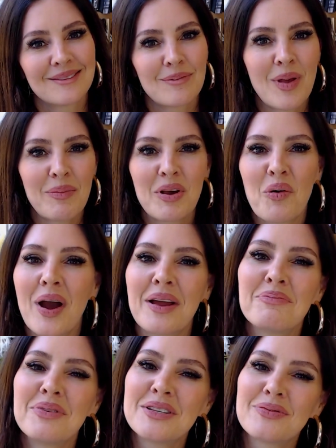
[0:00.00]
Maybe
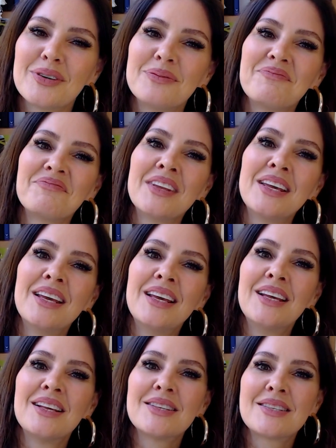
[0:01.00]
quiet and peaceful.
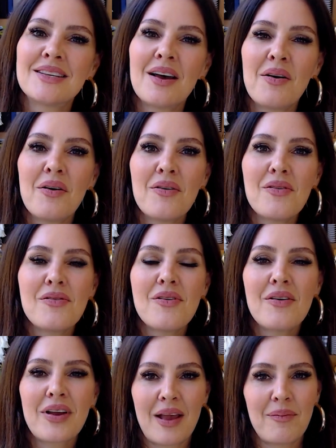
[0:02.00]
So,
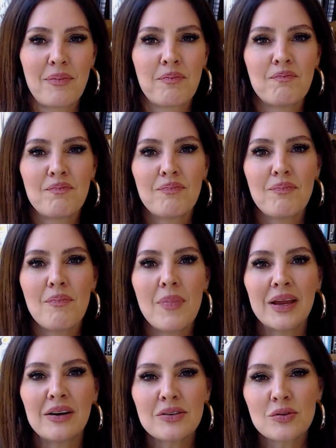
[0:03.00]
okay,
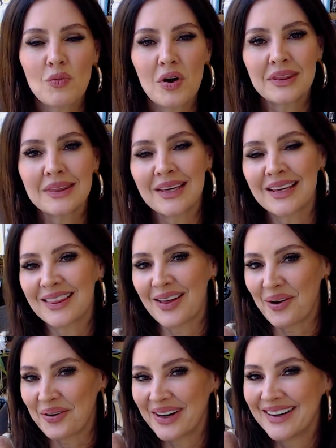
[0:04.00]
here's one thing
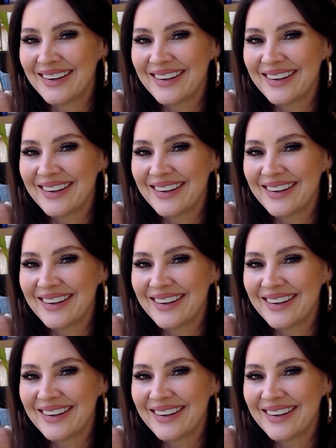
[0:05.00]
though.